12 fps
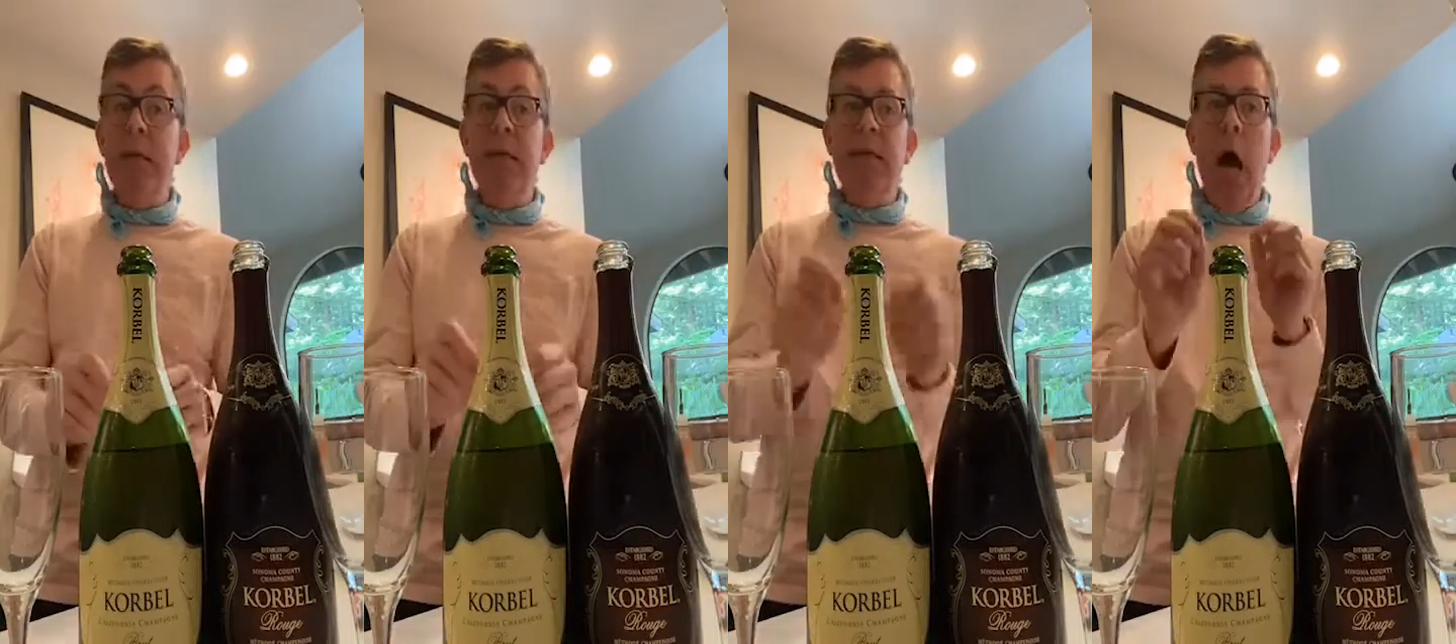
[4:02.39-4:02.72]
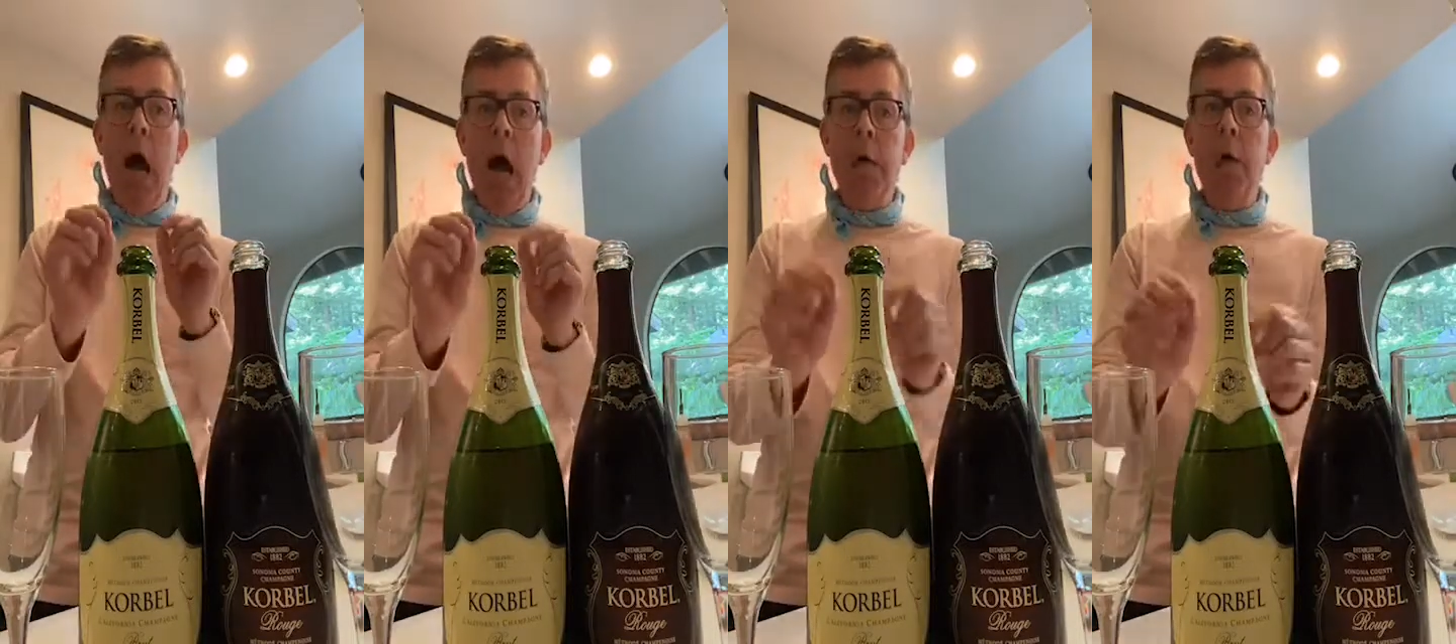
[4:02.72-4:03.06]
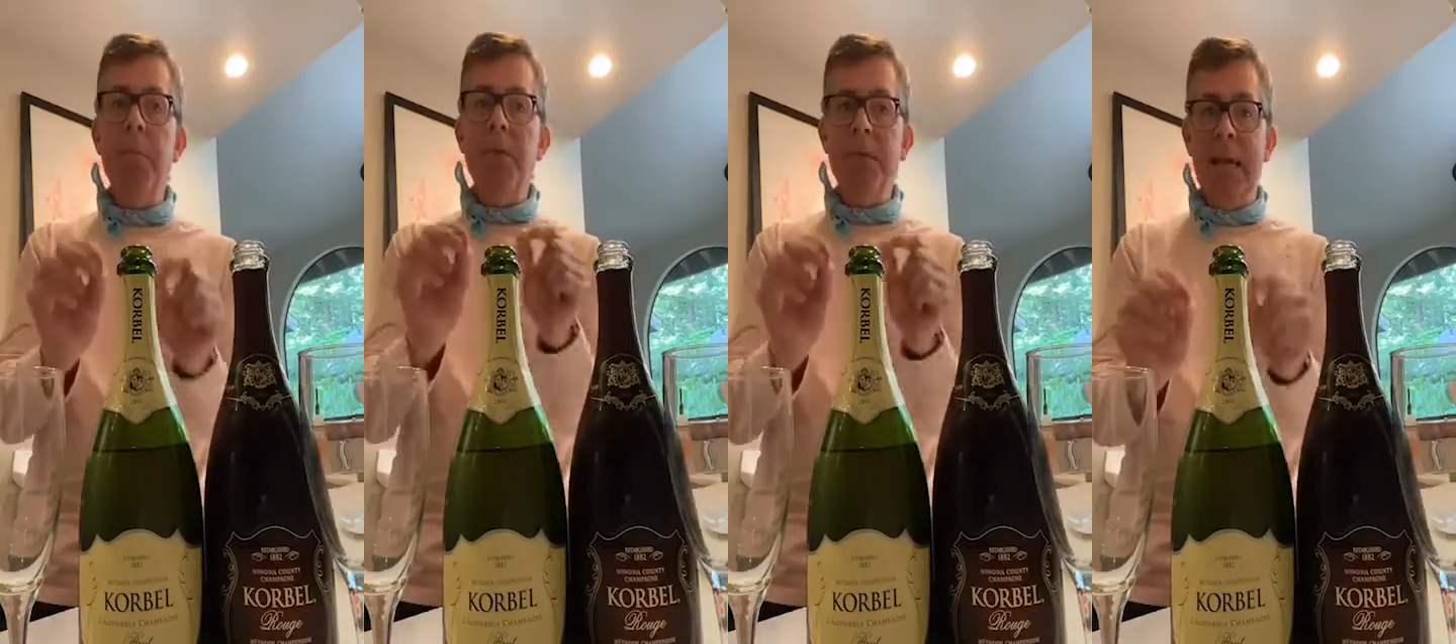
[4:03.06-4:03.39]
It's
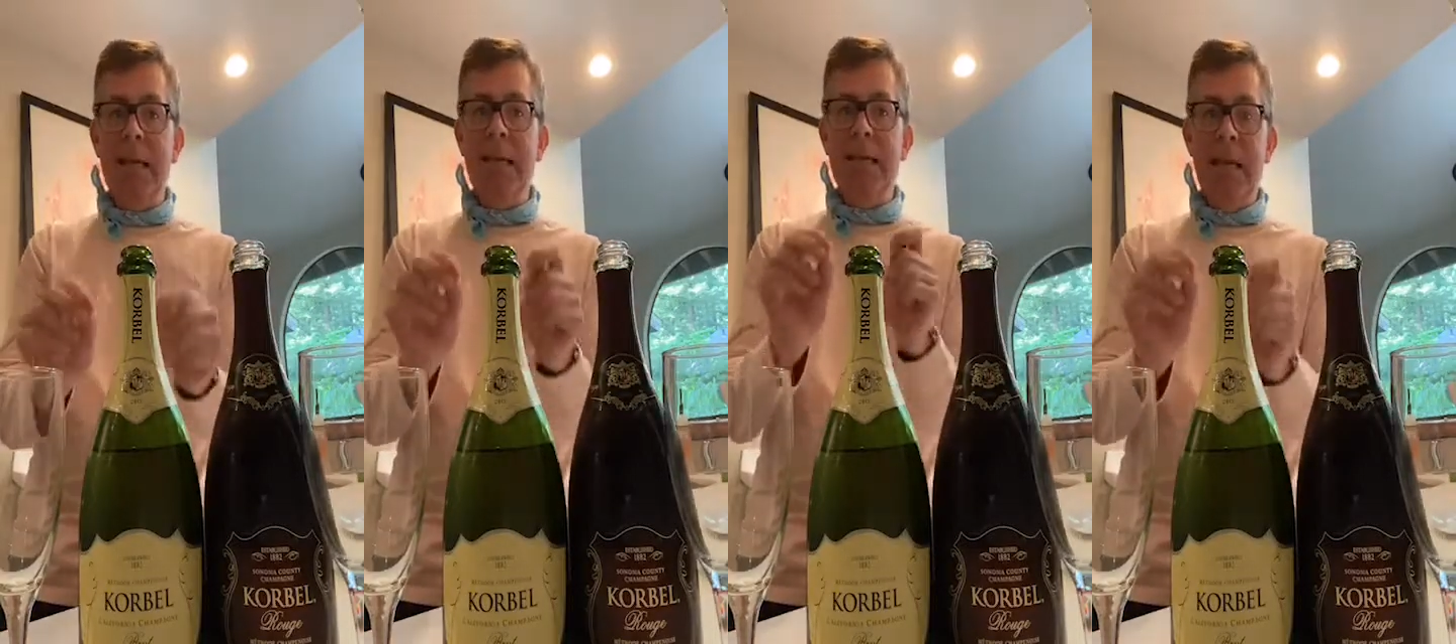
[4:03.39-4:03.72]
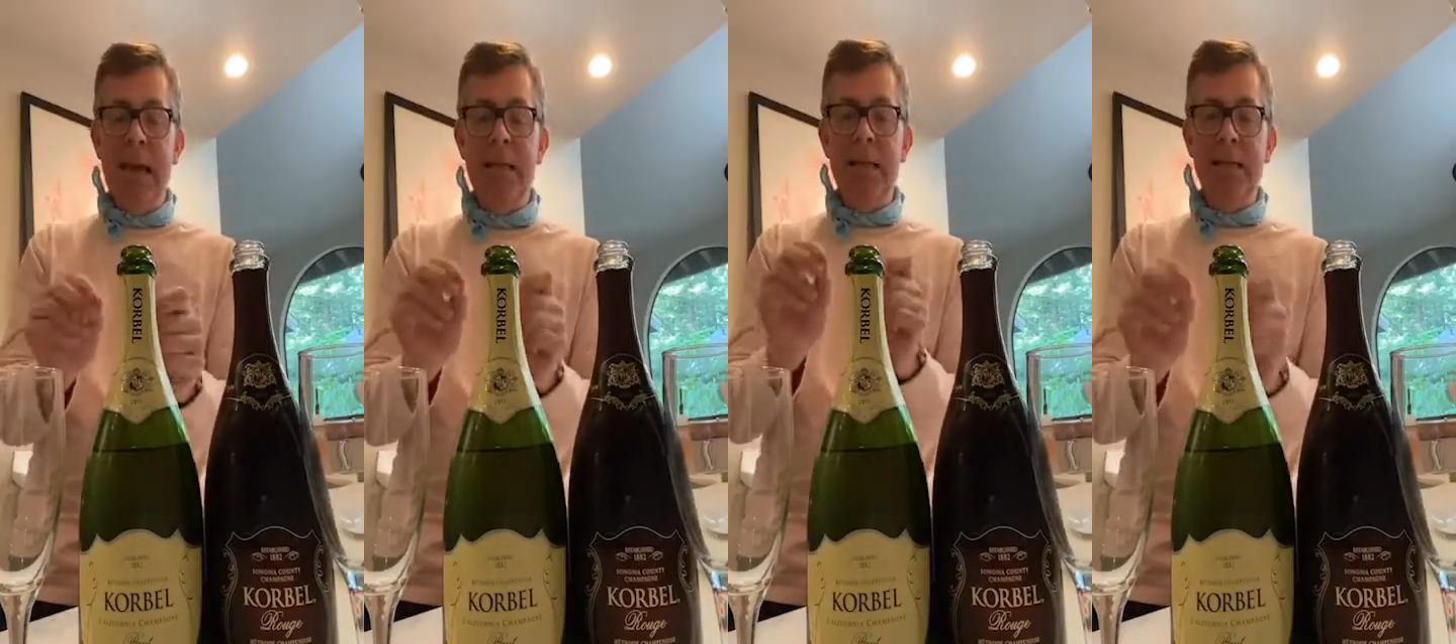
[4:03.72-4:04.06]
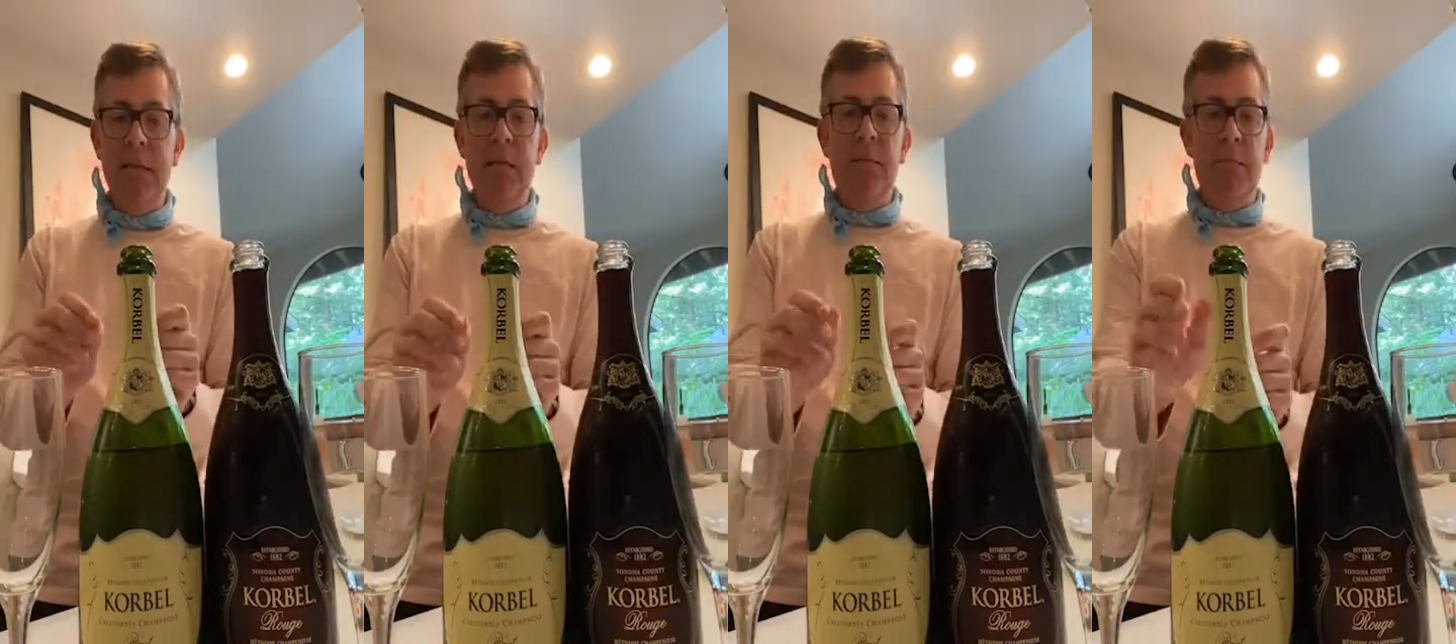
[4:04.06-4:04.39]
100% stainless
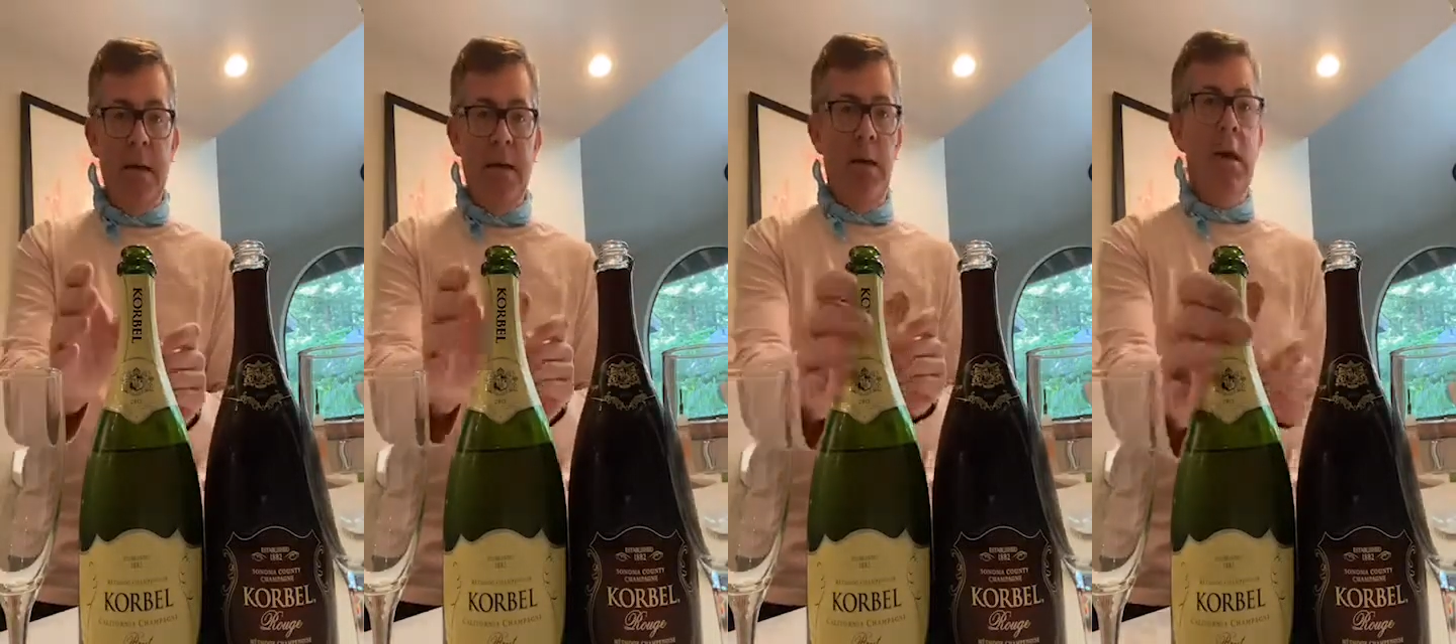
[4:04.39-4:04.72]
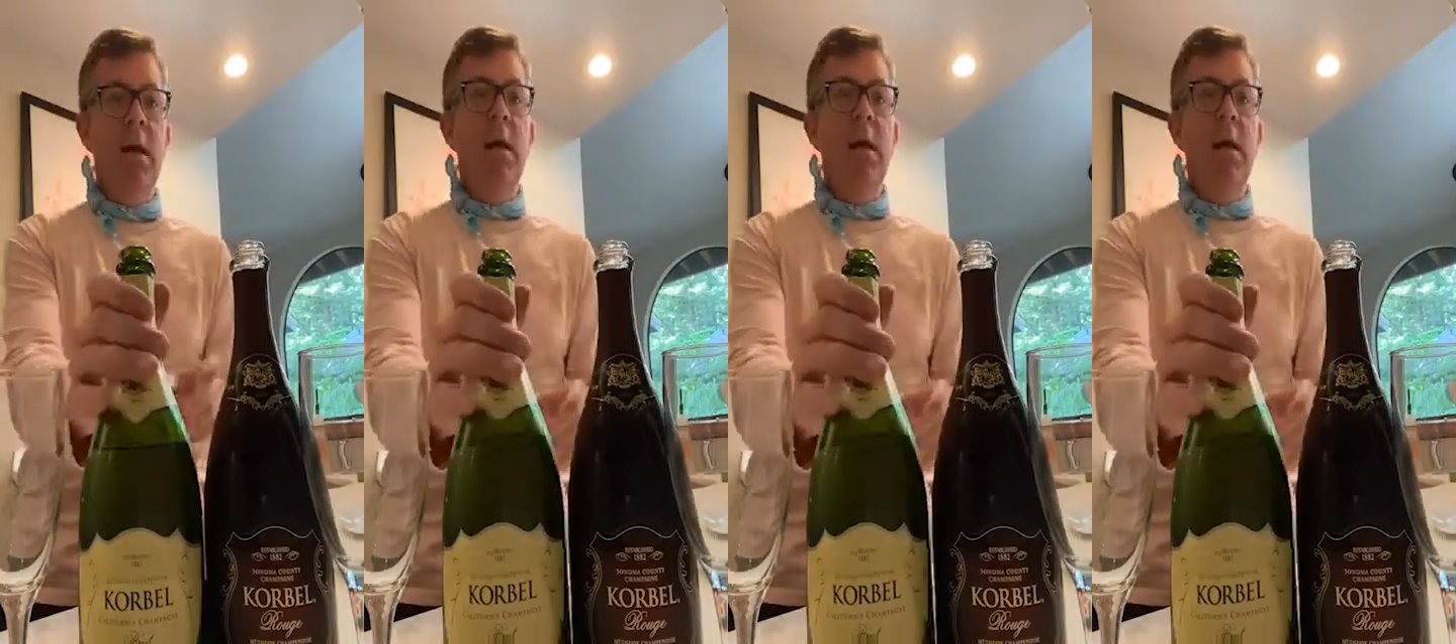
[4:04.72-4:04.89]
steel fermented.